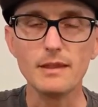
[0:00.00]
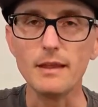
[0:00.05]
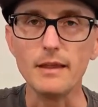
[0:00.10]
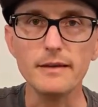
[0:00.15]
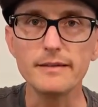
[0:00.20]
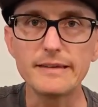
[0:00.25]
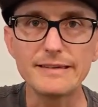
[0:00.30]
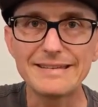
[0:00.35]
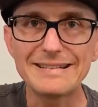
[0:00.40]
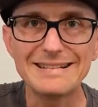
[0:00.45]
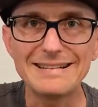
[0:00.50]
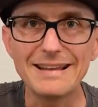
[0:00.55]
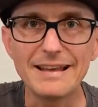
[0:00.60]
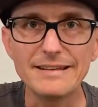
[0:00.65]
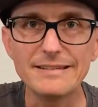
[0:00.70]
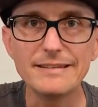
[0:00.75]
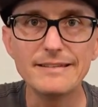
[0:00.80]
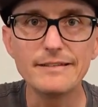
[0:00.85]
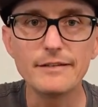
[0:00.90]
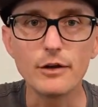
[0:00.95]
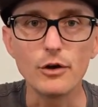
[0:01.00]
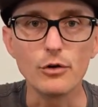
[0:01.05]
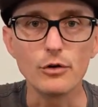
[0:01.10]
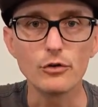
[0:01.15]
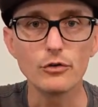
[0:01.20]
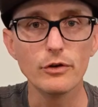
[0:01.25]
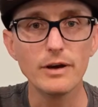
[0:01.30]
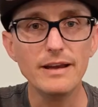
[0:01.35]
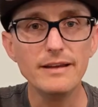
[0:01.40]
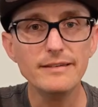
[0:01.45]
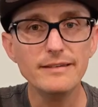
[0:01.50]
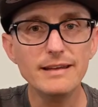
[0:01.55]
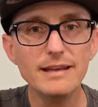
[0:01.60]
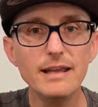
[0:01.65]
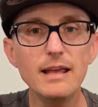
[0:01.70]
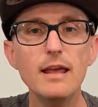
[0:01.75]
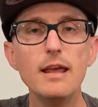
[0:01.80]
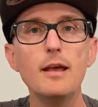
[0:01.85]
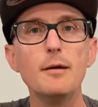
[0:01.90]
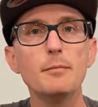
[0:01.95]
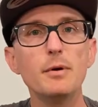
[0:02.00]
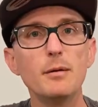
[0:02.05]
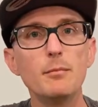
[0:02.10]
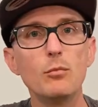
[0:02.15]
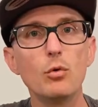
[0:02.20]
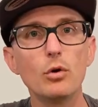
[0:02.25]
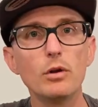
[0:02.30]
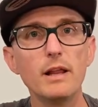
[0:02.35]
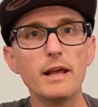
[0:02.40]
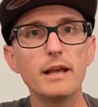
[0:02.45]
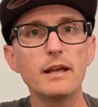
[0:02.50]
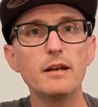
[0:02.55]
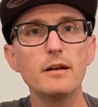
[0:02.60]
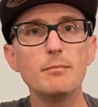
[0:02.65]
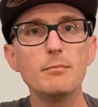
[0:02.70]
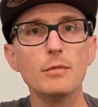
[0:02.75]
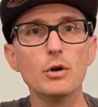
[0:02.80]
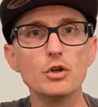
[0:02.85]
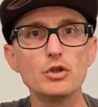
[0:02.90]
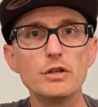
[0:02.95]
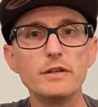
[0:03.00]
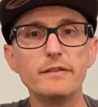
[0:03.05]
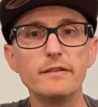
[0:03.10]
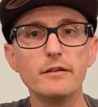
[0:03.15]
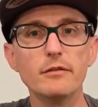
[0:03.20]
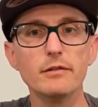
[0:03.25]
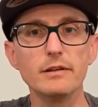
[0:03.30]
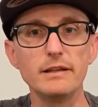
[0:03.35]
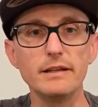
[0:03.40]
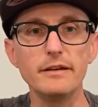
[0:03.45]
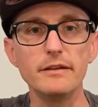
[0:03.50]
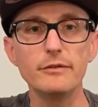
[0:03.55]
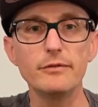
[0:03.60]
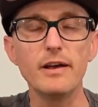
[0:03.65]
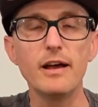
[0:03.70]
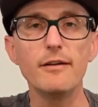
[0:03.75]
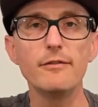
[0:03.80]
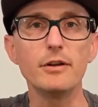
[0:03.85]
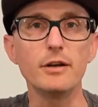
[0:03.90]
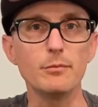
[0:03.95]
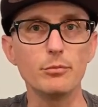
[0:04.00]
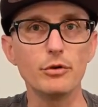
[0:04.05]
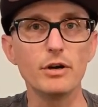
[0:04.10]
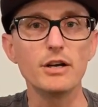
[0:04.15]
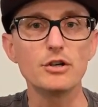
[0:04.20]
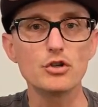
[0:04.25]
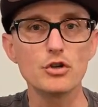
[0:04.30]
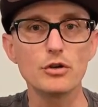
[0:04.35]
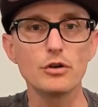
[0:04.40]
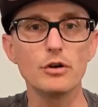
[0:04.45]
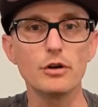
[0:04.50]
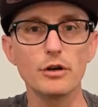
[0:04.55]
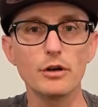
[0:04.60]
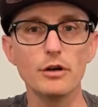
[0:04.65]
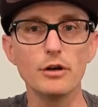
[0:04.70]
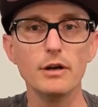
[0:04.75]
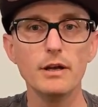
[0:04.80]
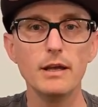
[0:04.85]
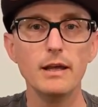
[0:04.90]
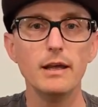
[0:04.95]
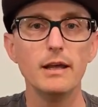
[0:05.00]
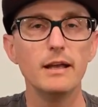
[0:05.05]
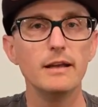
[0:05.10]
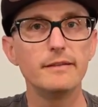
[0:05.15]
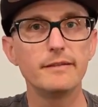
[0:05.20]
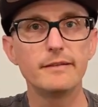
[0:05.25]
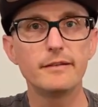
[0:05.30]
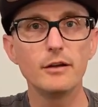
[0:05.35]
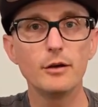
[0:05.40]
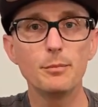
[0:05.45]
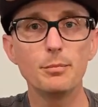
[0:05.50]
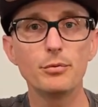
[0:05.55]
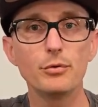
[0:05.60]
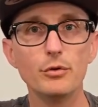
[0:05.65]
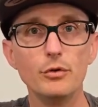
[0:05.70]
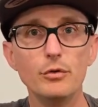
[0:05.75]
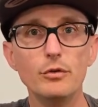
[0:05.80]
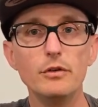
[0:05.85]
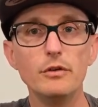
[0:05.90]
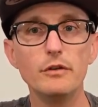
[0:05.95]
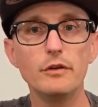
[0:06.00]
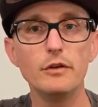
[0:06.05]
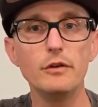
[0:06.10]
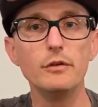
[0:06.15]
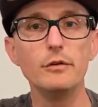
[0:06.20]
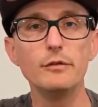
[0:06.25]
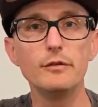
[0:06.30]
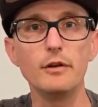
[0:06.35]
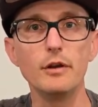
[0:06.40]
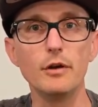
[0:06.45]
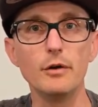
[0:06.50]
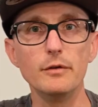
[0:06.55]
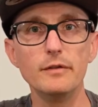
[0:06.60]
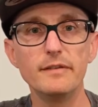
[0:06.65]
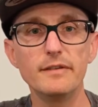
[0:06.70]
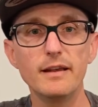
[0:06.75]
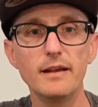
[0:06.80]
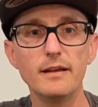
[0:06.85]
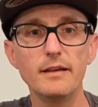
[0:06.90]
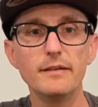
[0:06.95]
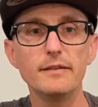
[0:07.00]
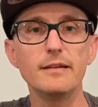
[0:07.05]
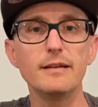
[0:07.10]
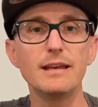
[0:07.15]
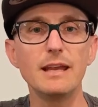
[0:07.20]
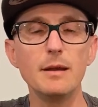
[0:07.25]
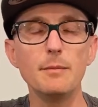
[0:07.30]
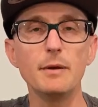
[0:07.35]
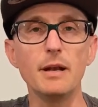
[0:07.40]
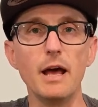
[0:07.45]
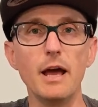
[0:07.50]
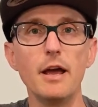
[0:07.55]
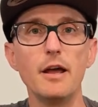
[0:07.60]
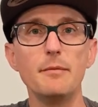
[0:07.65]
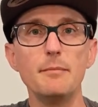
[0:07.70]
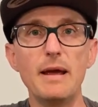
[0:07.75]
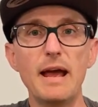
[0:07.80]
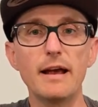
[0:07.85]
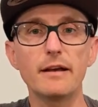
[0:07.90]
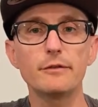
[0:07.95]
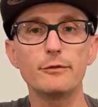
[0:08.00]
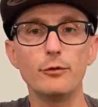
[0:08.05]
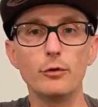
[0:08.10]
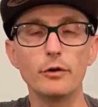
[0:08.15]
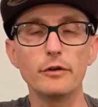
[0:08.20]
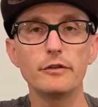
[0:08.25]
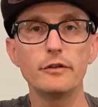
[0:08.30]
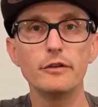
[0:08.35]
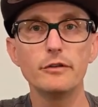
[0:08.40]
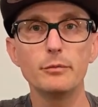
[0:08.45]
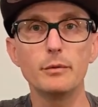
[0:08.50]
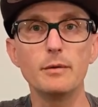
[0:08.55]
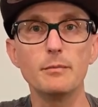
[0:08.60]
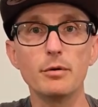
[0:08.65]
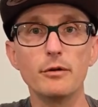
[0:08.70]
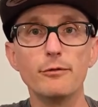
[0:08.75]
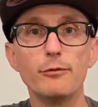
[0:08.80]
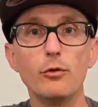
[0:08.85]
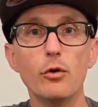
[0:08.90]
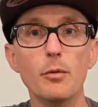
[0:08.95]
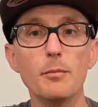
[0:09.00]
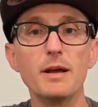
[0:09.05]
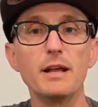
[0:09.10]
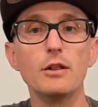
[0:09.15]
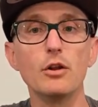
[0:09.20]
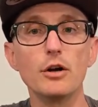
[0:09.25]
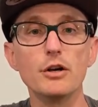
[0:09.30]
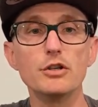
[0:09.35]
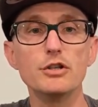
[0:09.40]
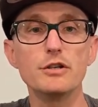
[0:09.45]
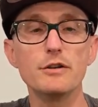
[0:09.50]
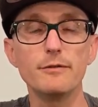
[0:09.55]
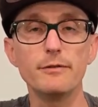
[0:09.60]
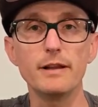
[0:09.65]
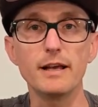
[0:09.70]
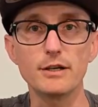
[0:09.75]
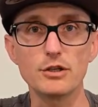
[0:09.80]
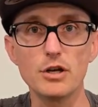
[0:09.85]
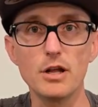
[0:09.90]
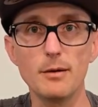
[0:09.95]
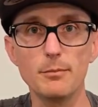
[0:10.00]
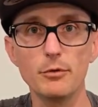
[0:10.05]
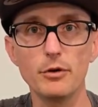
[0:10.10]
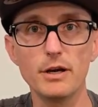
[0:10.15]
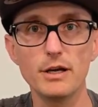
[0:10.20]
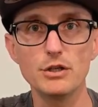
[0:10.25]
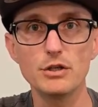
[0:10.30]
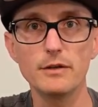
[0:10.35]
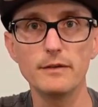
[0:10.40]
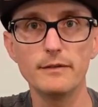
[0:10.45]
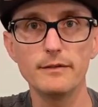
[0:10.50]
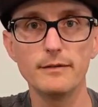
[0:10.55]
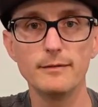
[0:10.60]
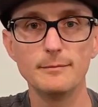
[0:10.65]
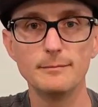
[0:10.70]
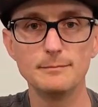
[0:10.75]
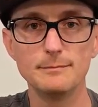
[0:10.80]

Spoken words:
This isn't a license to go crazy, but more like an emergency release valve on a pressure cooker. It's still prudent to use load cells and keep an eye on max forces when performing large deflection operations.